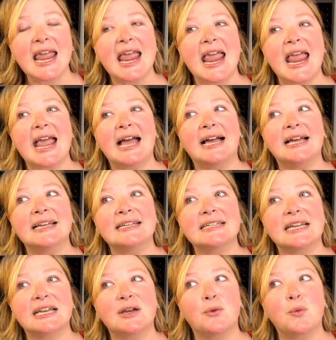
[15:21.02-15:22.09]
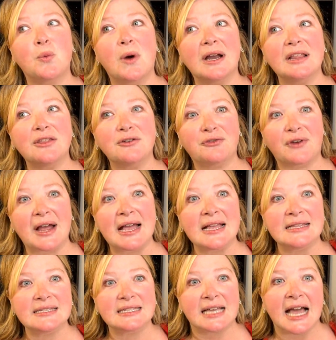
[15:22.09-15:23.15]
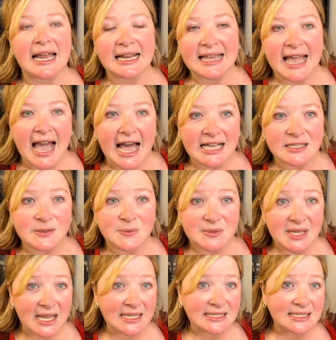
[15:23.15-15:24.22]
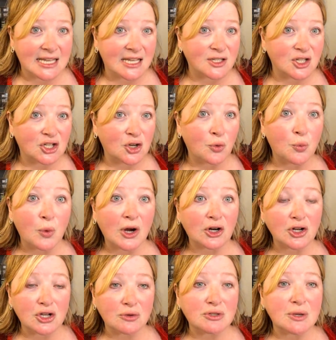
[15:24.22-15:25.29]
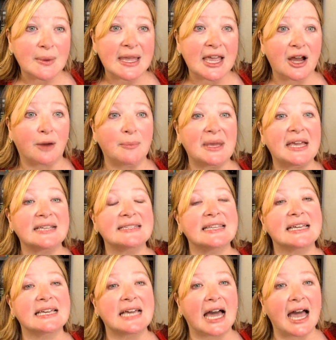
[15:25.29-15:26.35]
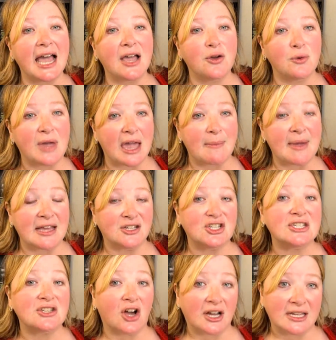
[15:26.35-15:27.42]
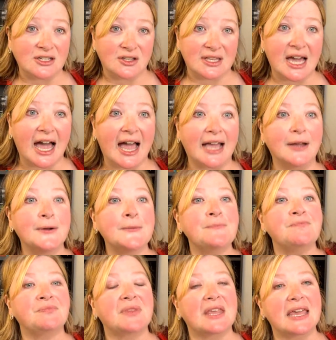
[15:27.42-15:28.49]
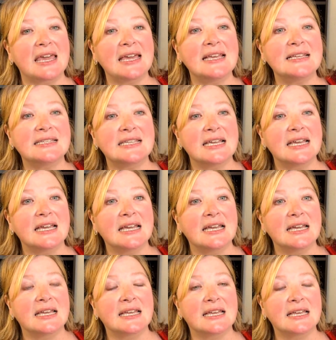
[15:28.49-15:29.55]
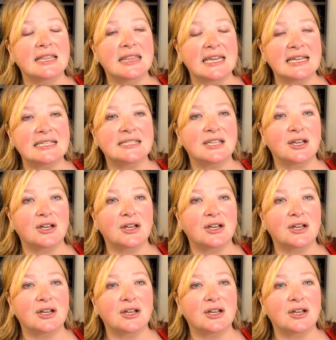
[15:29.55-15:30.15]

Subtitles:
And one of the friends kind of gasps and says, what are you doing here? Because the guy who came in, she's talking to the guy, is this